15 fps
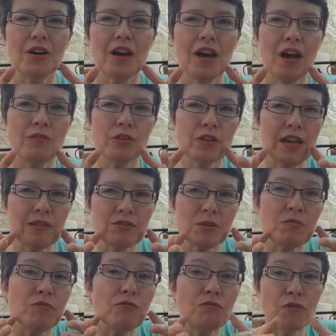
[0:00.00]
have
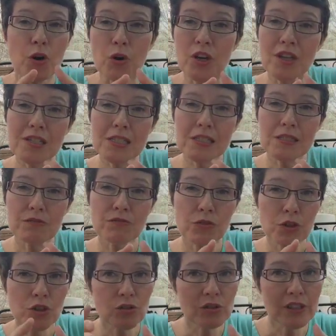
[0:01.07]
some focus
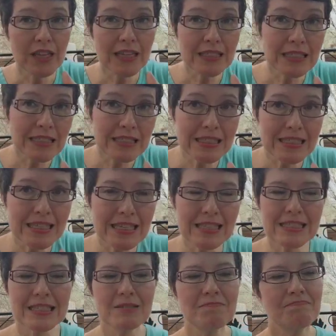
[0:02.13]
for your Lenten
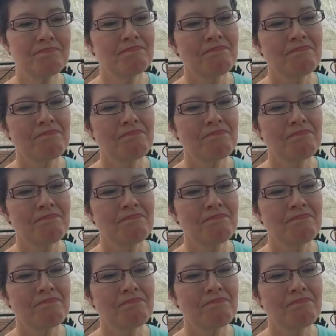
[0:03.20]
season.